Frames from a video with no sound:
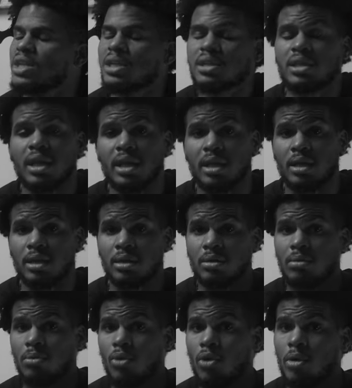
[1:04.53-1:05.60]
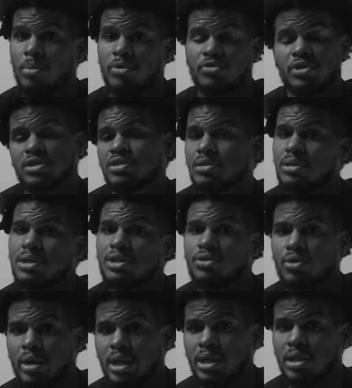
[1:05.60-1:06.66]
anything more professionally
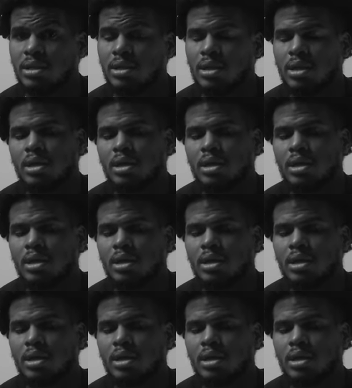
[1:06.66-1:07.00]
graded.